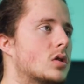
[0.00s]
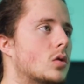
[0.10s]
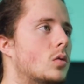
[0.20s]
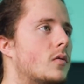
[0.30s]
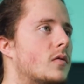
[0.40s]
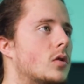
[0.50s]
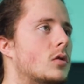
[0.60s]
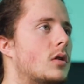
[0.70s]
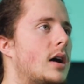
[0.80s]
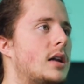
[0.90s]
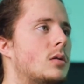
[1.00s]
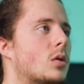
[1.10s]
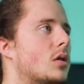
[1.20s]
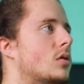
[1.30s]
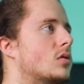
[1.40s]
tool for
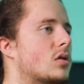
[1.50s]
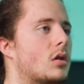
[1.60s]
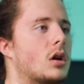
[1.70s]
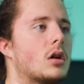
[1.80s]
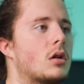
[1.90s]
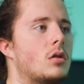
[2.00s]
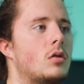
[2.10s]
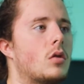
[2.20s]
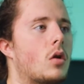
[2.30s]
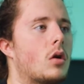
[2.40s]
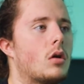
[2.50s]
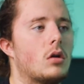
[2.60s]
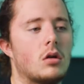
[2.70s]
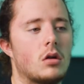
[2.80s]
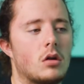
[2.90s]
anyone that's like not
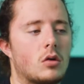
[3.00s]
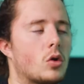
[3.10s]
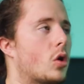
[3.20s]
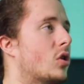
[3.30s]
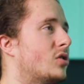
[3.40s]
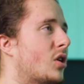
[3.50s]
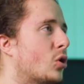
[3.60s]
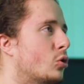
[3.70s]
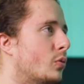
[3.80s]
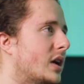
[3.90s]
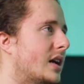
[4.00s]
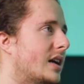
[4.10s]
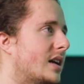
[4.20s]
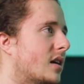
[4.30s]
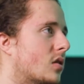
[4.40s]
got
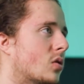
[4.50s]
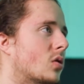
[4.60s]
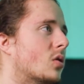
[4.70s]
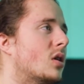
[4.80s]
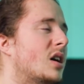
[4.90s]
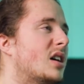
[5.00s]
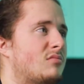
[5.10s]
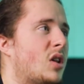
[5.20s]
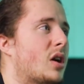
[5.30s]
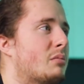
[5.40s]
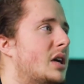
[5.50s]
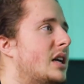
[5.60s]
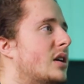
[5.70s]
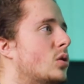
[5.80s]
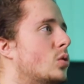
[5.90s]
Adobe, or like
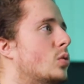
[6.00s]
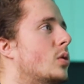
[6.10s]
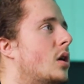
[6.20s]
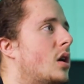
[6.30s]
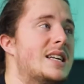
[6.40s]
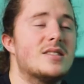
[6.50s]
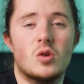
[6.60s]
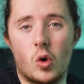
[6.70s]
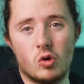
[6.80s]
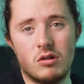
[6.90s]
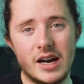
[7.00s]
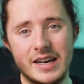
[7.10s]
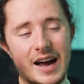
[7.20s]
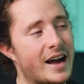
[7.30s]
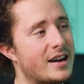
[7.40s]
me, who is not
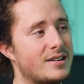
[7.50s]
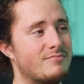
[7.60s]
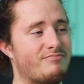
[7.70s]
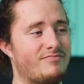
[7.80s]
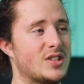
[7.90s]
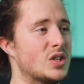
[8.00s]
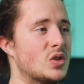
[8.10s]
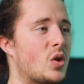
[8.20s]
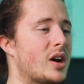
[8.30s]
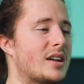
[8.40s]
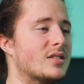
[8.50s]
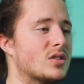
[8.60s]
great at design.